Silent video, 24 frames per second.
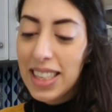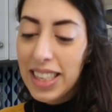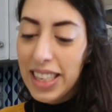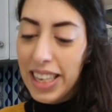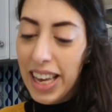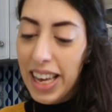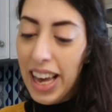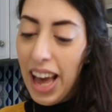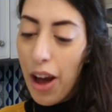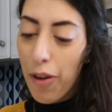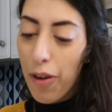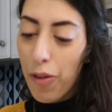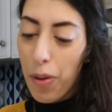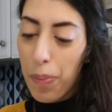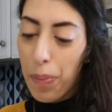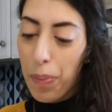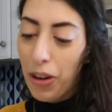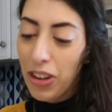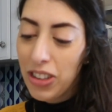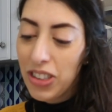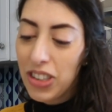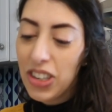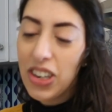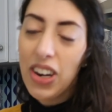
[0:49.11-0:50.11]
See Harry
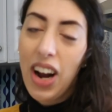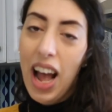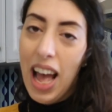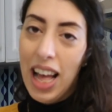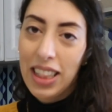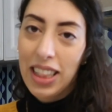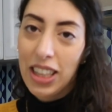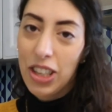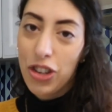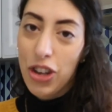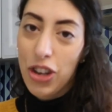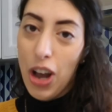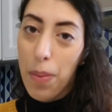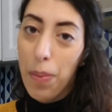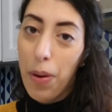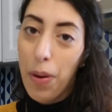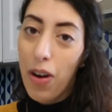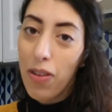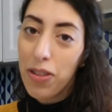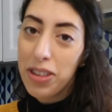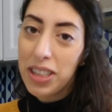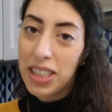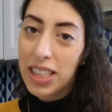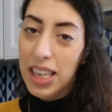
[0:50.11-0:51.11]
Potter and the
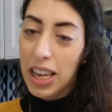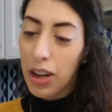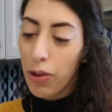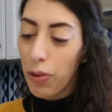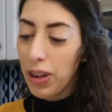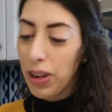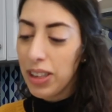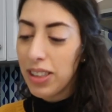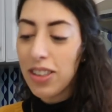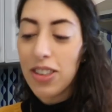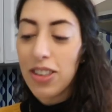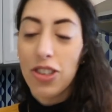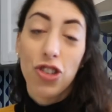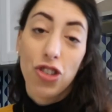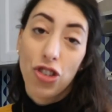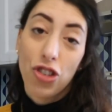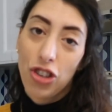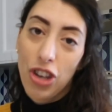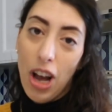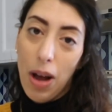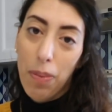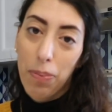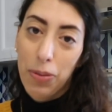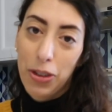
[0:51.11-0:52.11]
Chamber of Secrets,
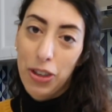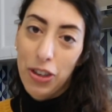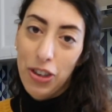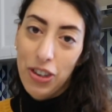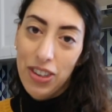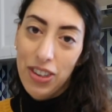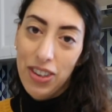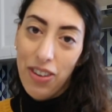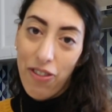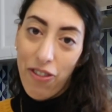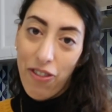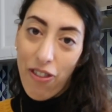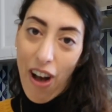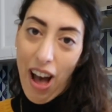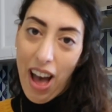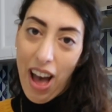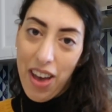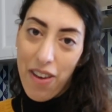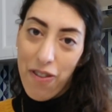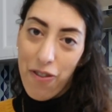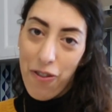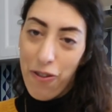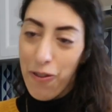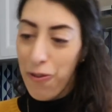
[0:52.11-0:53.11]
Chapter
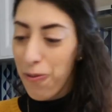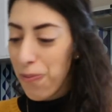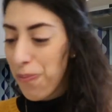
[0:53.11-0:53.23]
5.